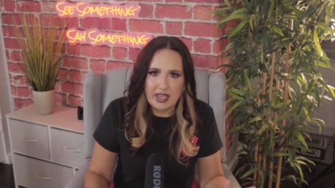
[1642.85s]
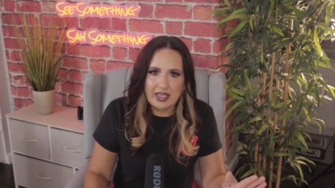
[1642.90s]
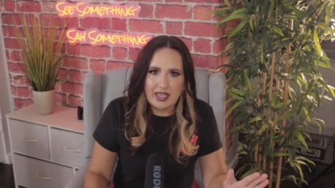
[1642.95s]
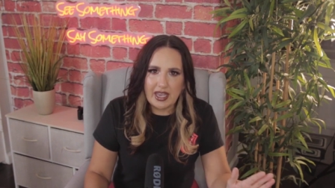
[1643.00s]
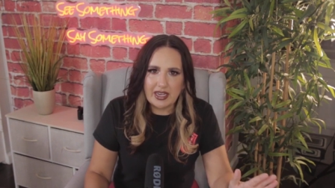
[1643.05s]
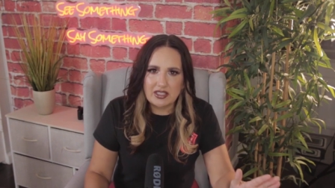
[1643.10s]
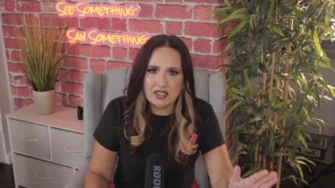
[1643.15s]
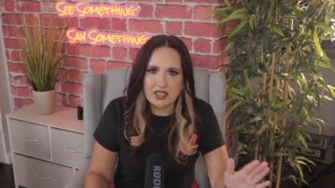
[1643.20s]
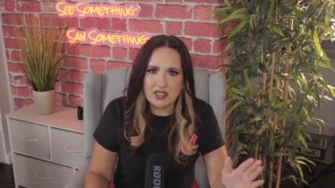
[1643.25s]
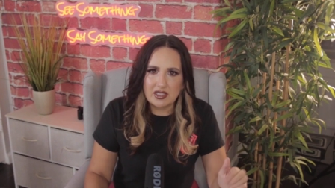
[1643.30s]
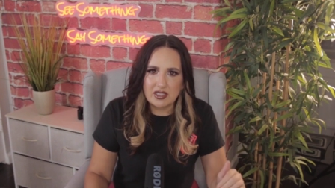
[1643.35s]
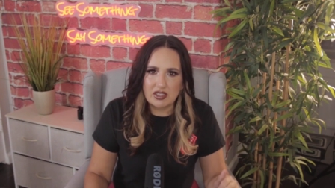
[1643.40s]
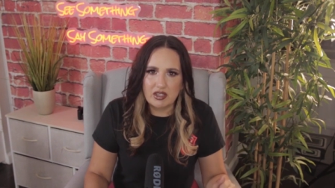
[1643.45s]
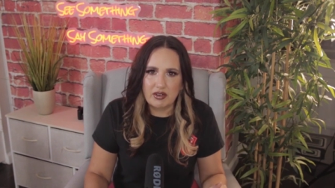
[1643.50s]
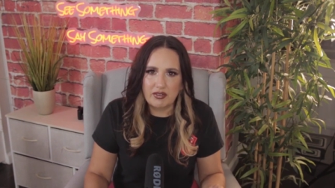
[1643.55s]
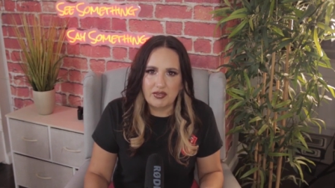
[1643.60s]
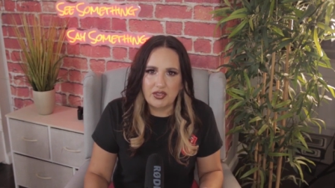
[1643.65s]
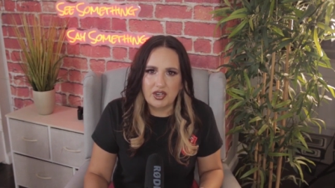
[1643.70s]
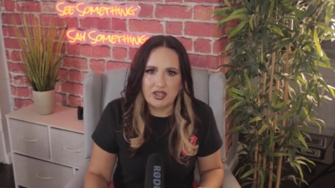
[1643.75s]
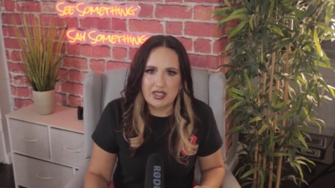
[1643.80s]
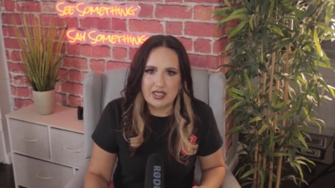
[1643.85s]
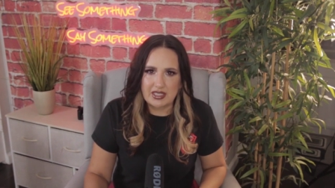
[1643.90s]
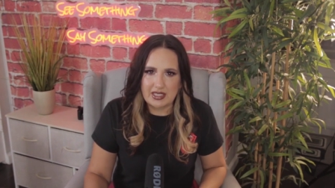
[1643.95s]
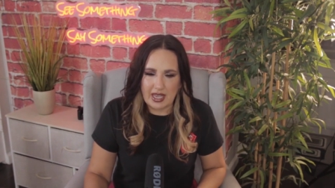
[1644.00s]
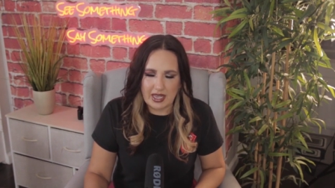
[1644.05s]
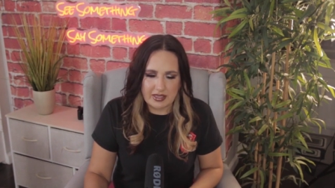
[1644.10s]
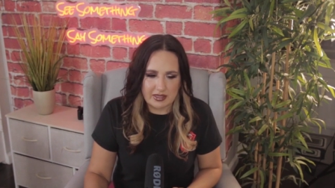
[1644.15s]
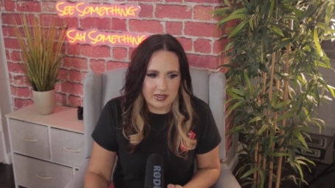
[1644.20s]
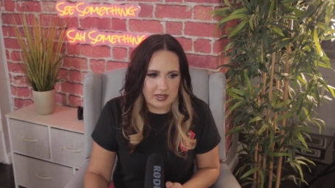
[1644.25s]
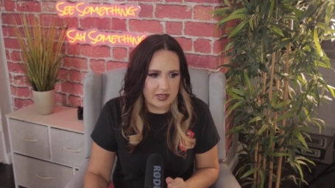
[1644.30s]
get to serve their
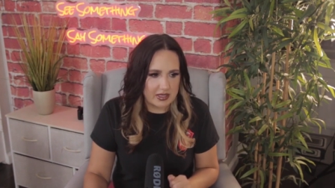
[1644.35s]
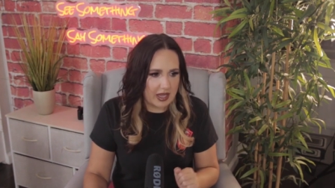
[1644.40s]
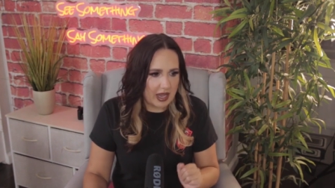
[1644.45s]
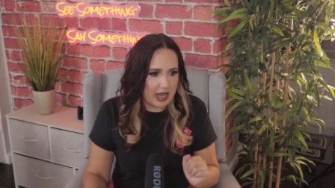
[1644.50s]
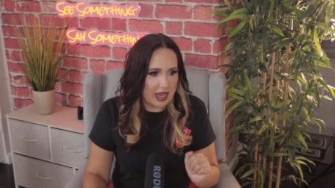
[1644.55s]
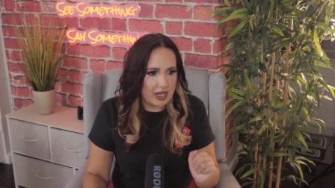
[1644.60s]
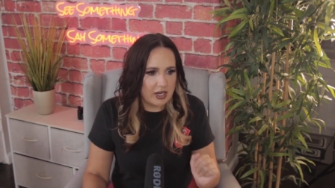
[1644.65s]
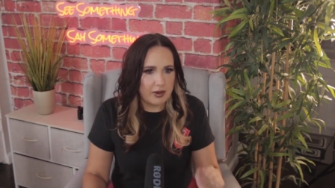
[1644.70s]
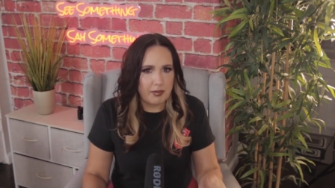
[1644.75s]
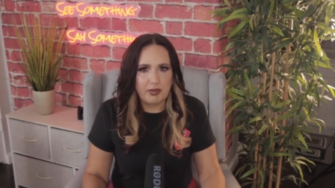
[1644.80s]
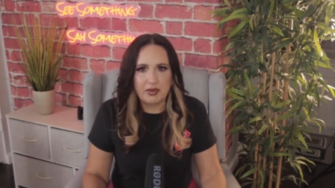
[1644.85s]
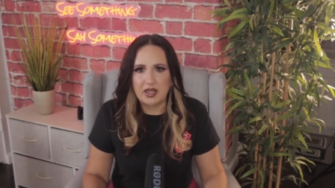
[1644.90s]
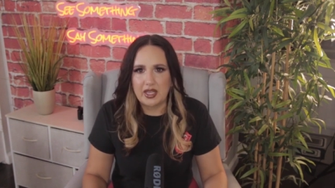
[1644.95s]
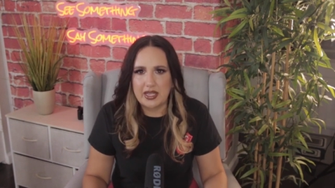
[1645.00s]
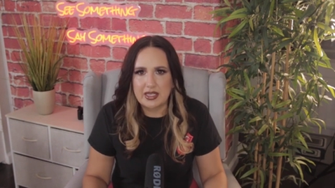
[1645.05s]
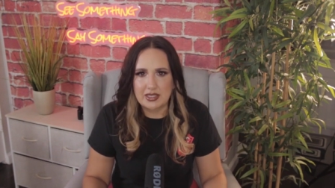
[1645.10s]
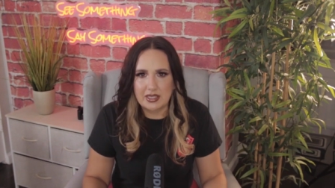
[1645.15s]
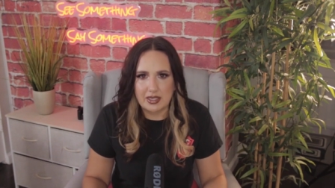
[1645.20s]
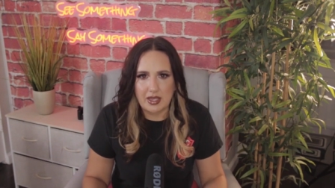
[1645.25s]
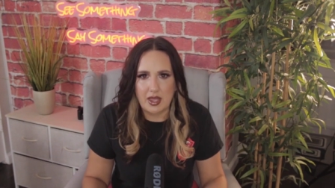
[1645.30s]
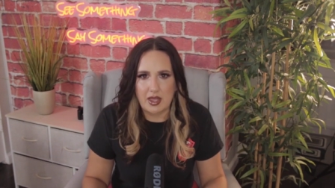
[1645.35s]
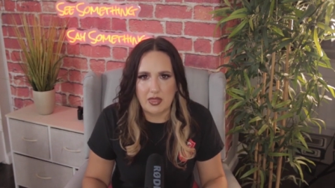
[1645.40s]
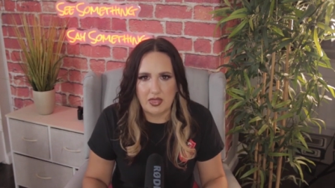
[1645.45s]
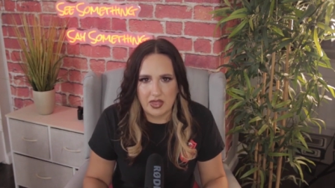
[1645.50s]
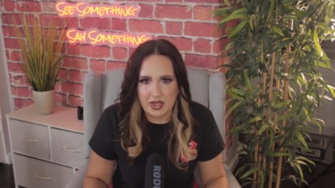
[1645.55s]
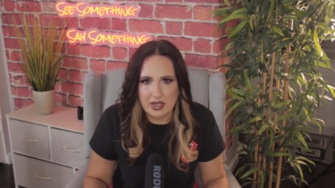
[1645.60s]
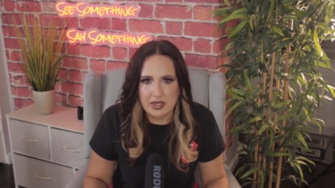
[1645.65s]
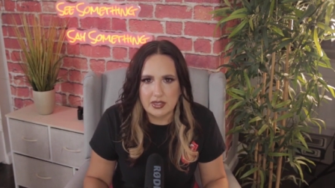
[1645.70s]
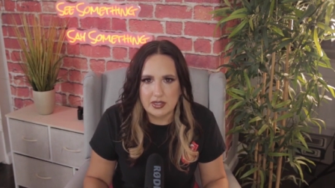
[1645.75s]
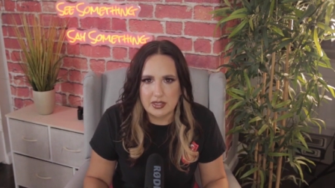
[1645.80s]
sentence in a place like
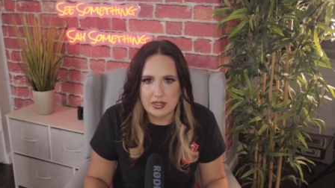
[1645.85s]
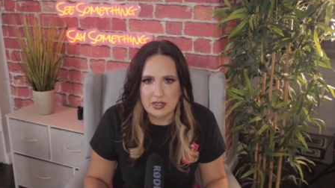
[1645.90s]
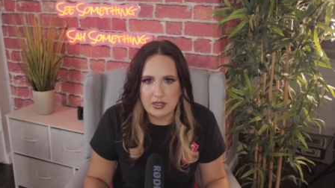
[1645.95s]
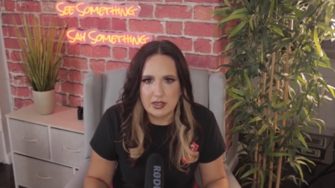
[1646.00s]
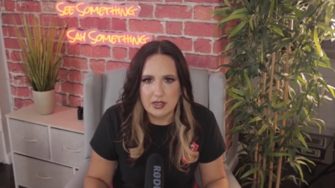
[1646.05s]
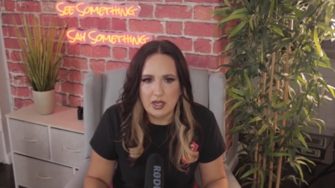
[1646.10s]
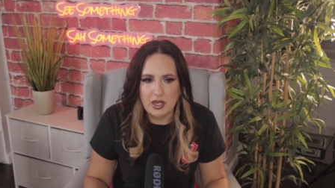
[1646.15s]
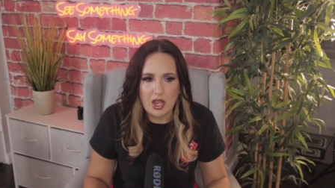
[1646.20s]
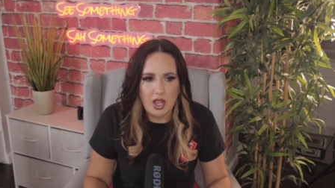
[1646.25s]
this?